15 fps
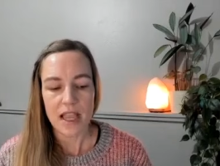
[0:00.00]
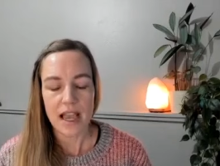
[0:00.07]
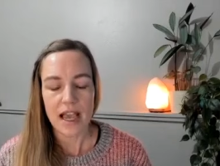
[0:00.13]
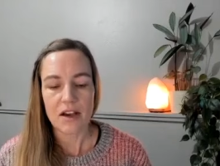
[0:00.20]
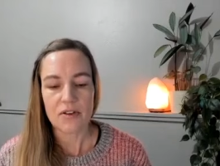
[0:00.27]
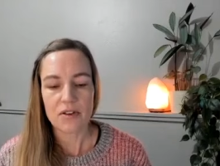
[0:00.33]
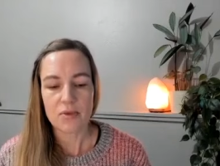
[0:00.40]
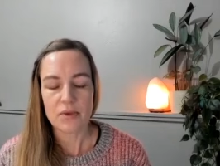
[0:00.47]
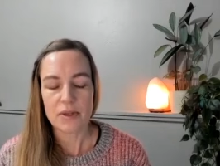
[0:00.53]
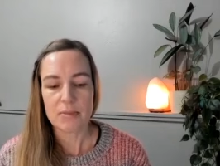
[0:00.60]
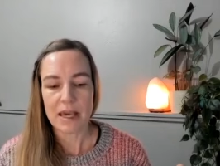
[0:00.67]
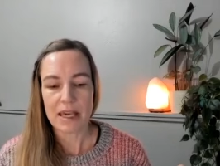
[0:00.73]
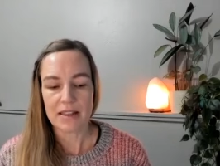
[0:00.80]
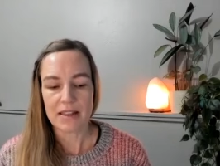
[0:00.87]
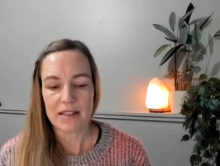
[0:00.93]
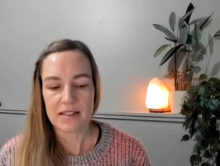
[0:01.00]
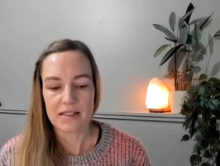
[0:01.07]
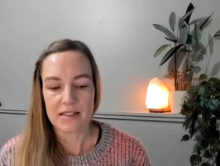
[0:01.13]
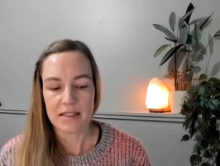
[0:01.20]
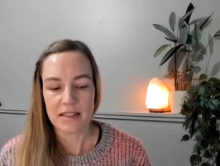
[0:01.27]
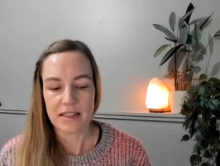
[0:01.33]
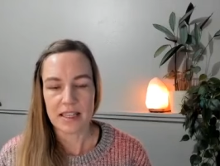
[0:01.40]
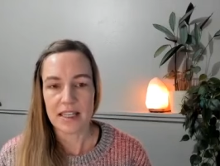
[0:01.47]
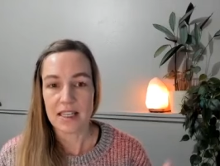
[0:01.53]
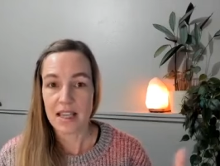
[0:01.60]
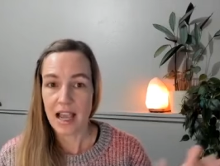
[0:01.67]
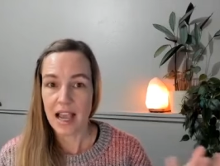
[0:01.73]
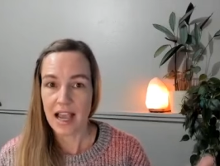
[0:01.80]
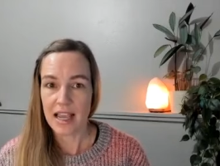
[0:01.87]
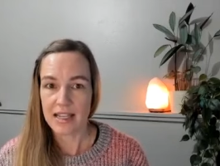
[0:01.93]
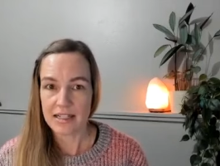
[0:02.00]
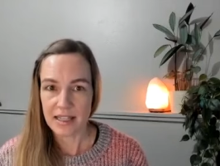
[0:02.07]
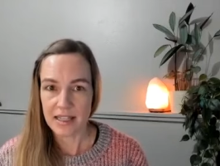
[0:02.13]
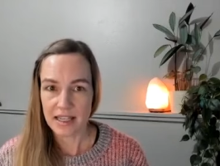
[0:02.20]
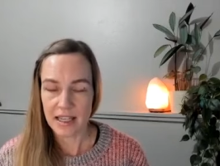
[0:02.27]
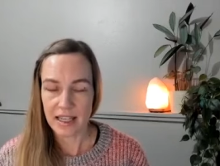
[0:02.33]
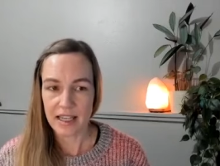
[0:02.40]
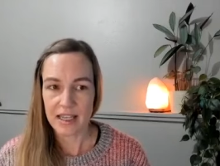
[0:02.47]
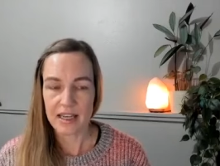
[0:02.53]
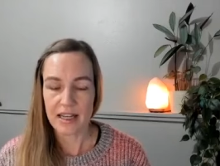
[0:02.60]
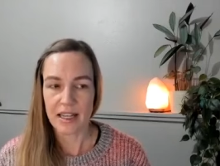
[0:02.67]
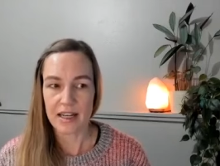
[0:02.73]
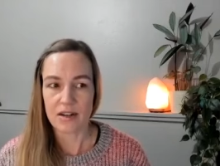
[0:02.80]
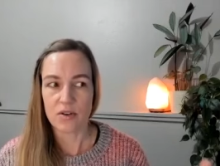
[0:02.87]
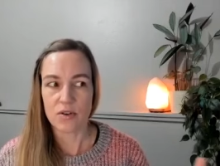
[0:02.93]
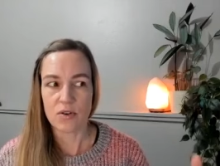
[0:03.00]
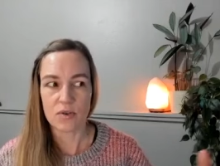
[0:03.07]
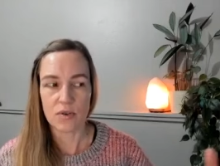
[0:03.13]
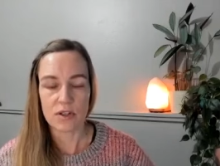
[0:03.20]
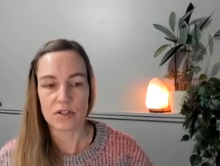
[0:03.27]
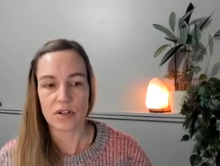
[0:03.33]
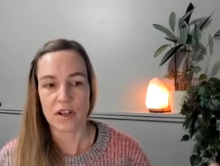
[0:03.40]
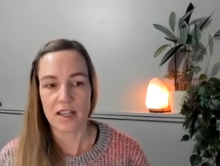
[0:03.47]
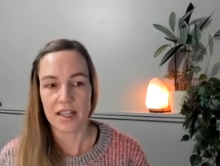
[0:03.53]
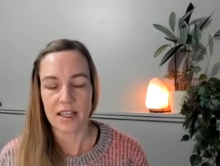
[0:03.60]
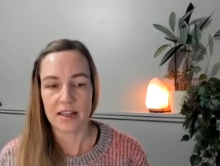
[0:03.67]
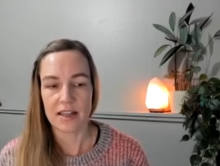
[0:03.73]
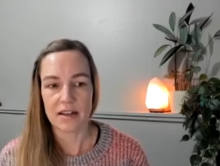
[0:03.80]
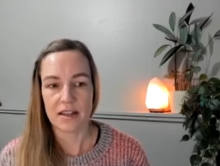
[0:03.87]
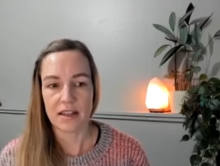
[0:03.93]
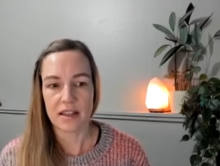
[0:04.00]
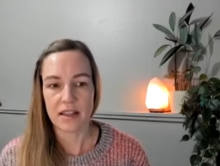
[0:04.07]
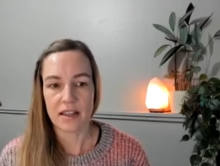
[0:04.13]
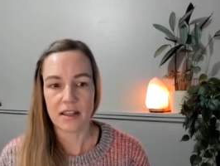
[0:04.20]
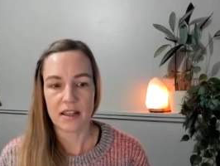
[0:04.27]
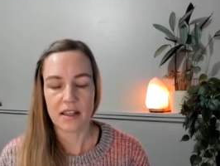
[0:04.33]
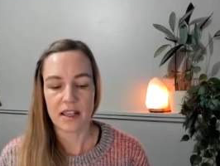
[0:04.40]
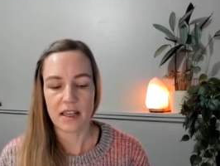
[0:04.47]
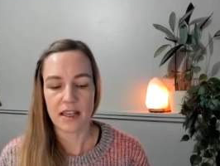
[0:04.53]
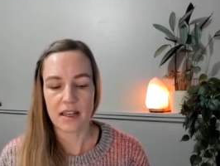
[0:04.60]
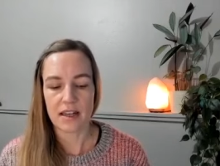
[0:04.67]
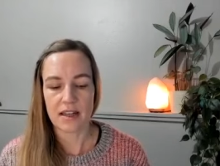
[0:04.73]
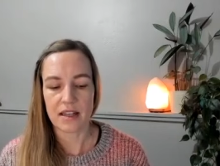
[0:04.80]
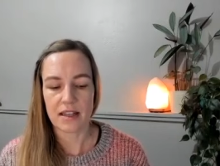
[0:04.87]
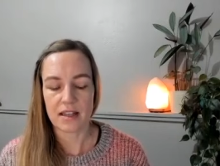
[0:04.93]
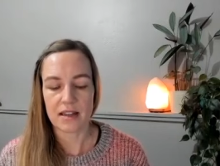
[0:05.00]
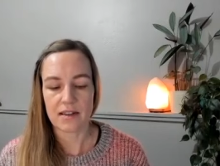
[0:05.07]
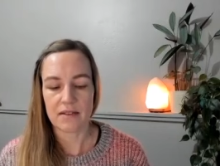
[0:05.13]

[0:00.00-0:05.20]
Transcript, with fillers: how do we balance the high ticket and who we're drawing in and